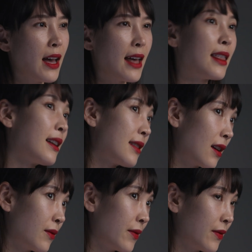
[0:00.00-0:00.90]
at that
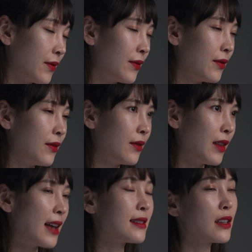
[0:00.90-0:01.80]
time.
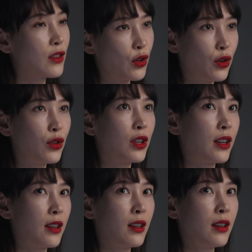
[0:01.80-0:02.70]
As I've grown
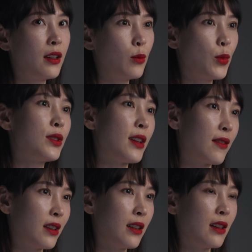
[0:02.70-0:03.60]
older, most
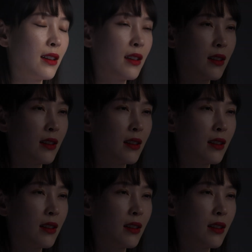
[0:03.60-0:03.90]
definitely.